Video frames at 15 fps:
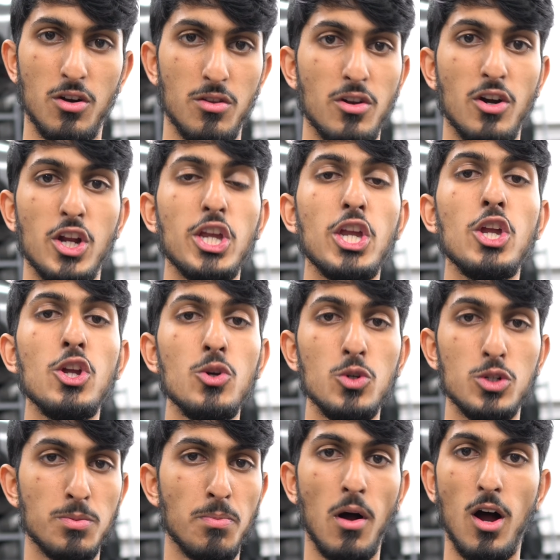there are
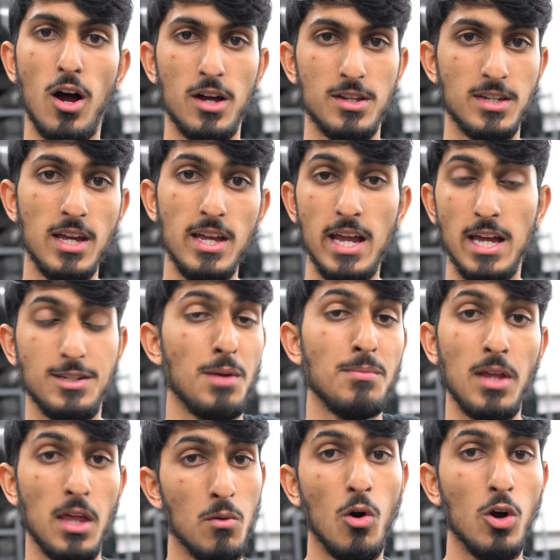huge pause, and
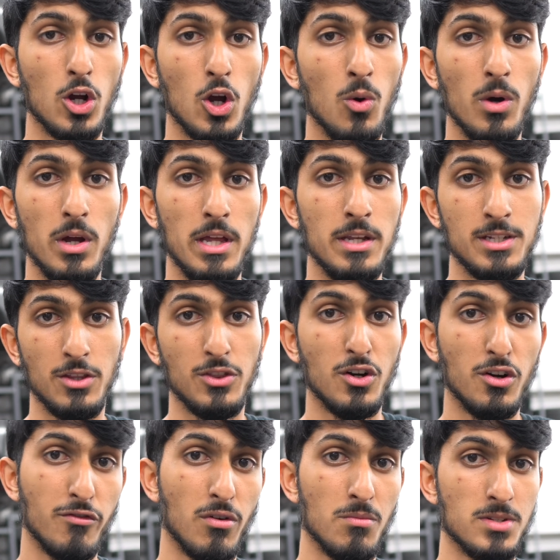sometimes it won't go into
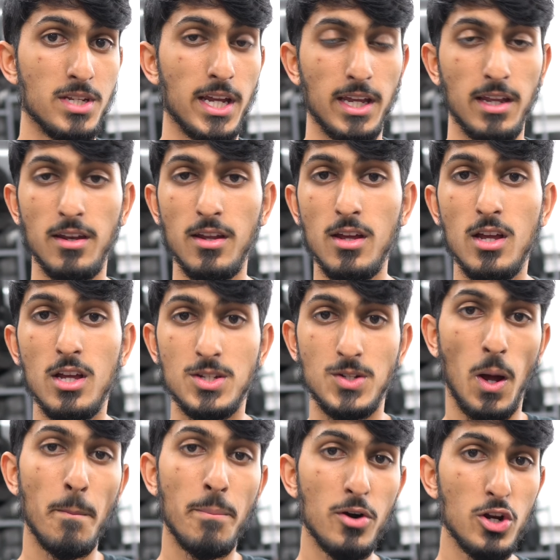third from second.
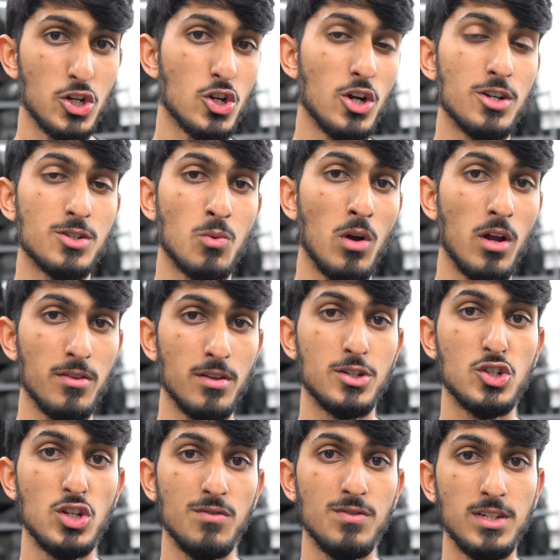So I'm pretty sure it's one of the
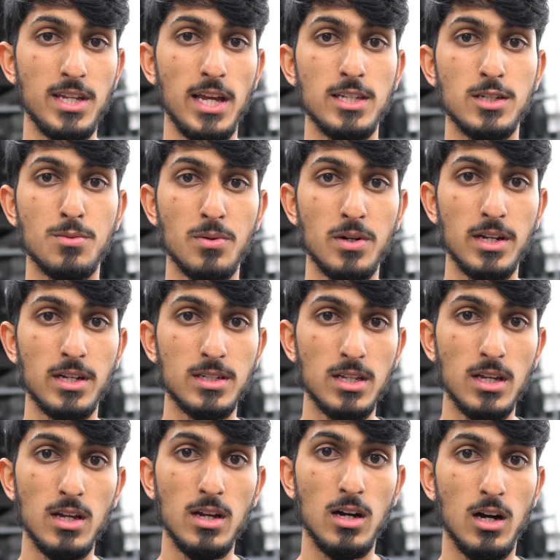shift detent springs.
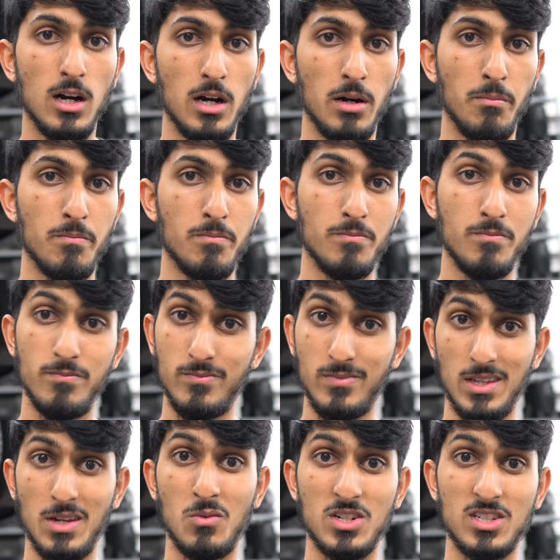
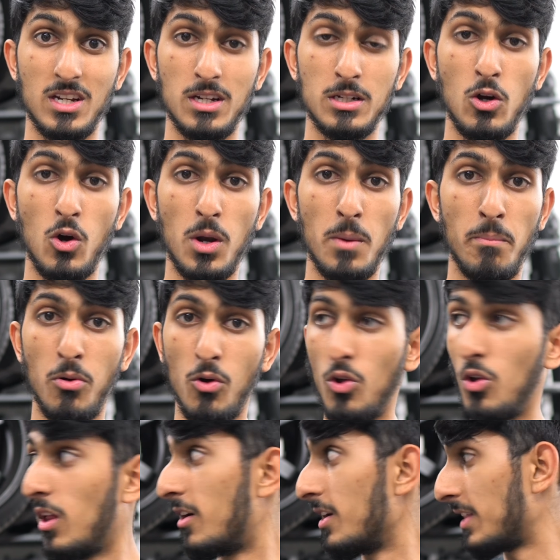We're just going to go ahead and
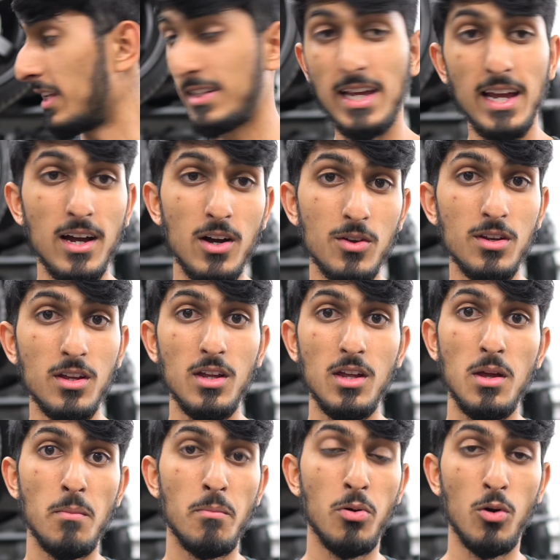pull everything down,
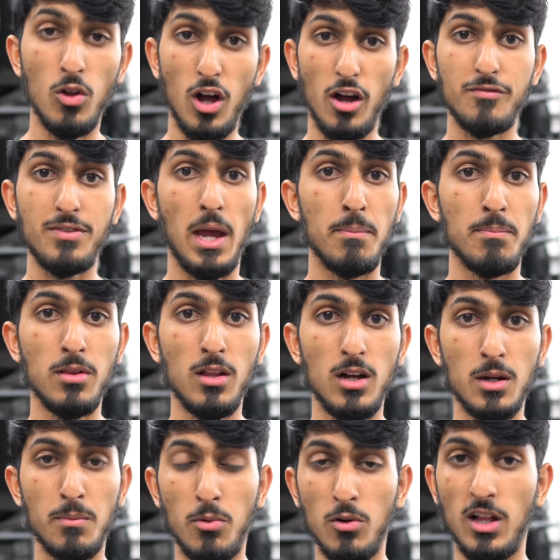pull off that
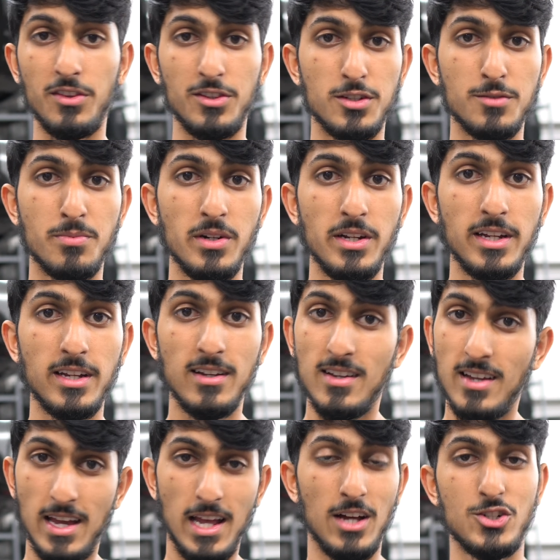plug, pull out the spring,
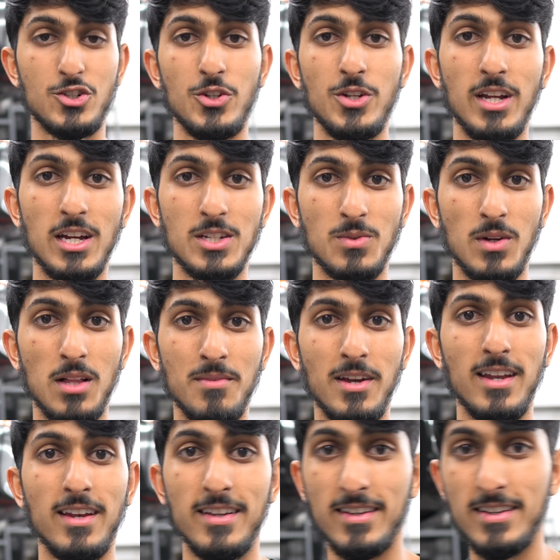and I'll show you guys while I'm
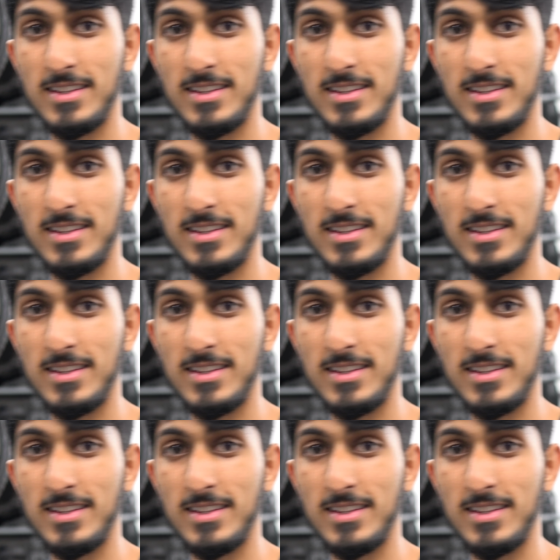at it.